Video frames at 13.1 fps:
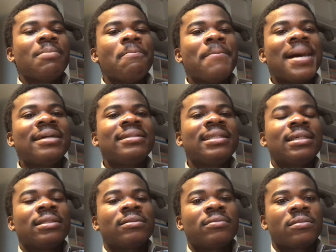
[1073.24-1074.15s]

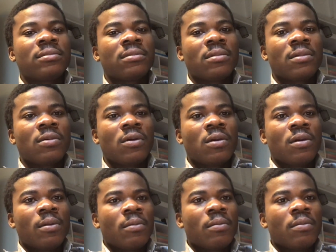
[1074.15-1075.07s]
demanding
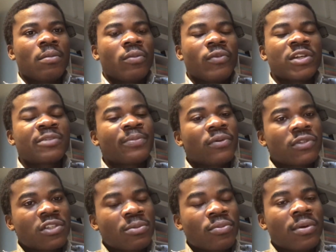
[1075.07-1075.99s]

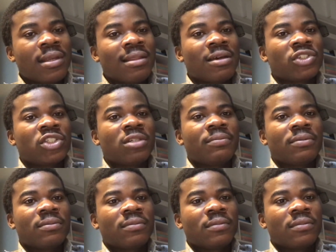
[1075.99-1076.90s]
responsible leadership.
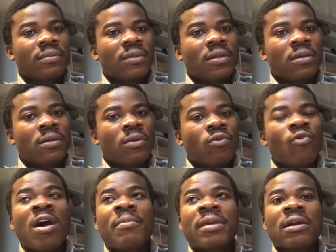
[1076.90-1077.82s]

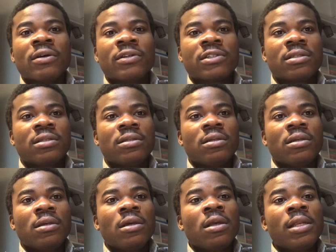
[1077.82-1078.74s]
Why? Because
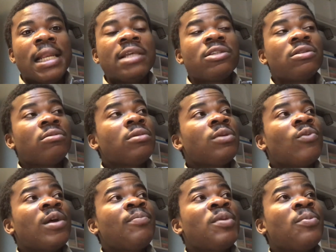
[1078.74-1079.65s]

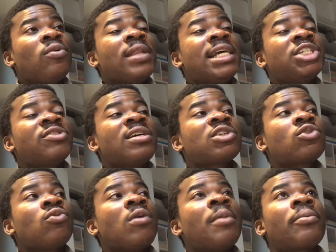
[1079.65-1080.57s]
when Nigerians
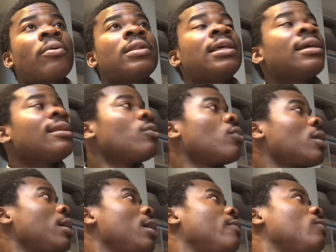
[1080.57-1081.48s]
go abroad, they look
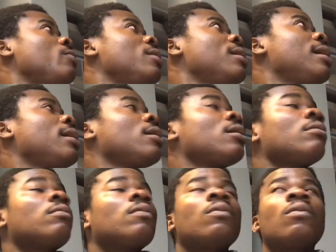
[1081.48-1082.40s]
everywhere
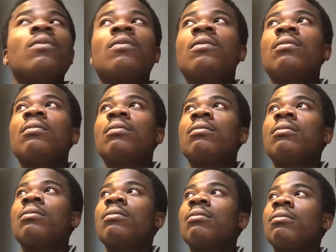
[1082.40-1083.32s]

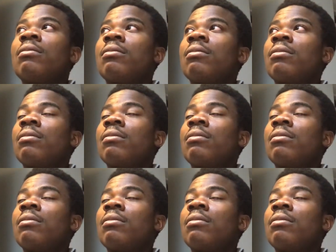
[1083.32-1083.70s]
like,